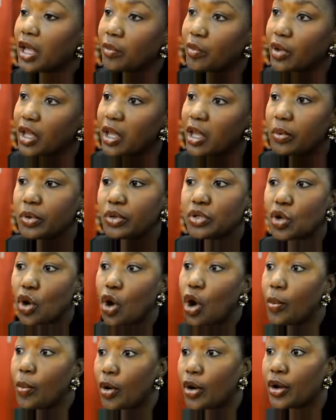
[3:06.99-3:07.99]
can be able
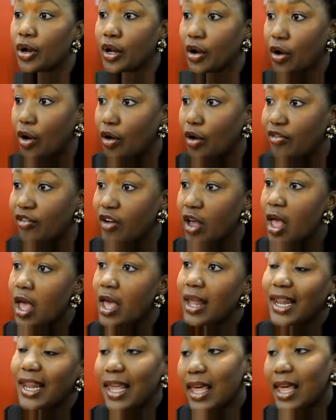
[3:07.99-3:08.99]
to hop on and
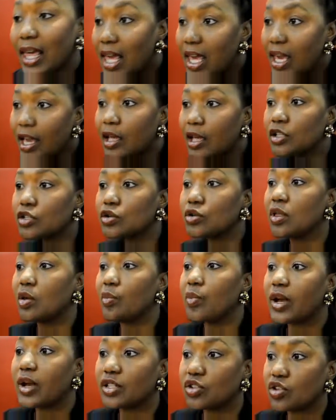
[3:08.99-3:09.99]
off, linking into
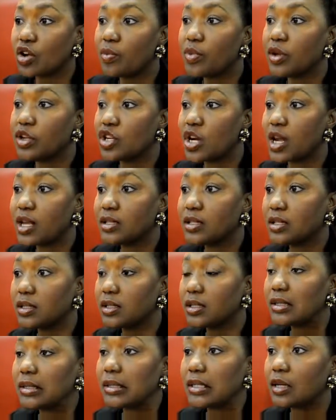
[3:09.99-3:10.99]
the bus rapid
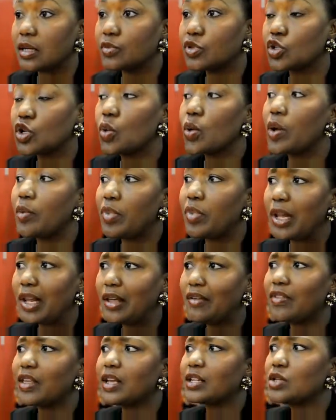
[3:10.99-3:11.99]
transit system. So we
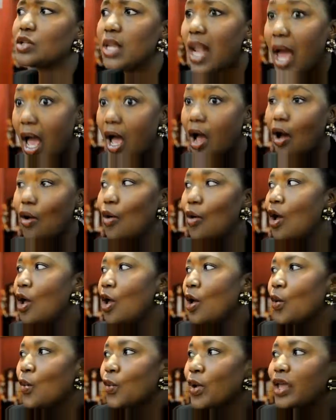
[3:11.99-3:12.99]
believe that now
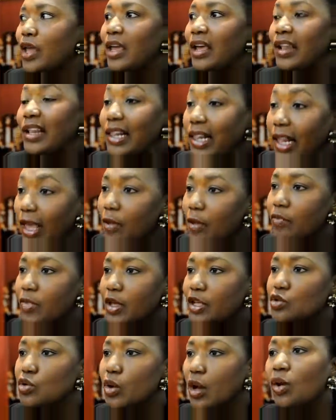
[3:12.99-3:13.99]
we can
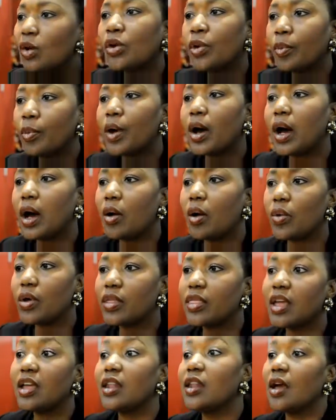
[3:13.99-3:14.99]
claim that we are on par
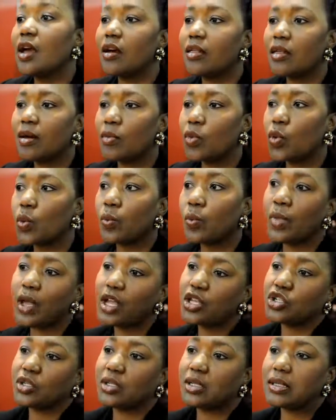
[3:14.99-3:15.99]
with any other
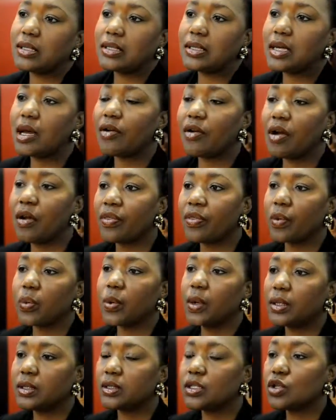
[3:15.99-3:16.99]
major city around the
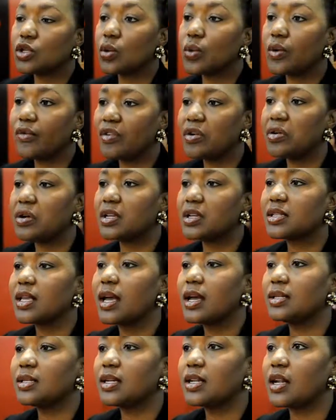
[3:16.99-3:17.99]
world. So we're very
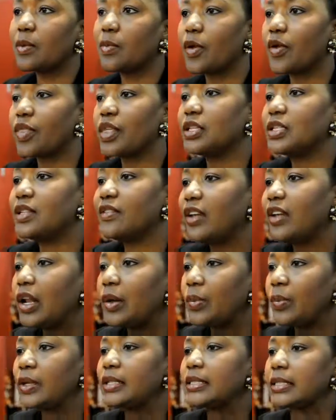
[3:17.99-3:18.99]
excited about the
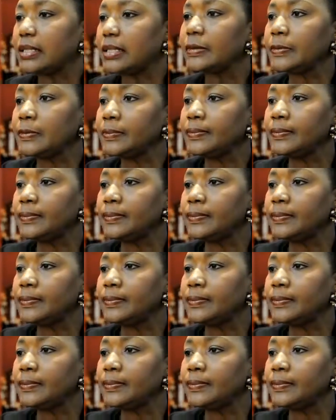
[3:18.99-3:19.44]
developments.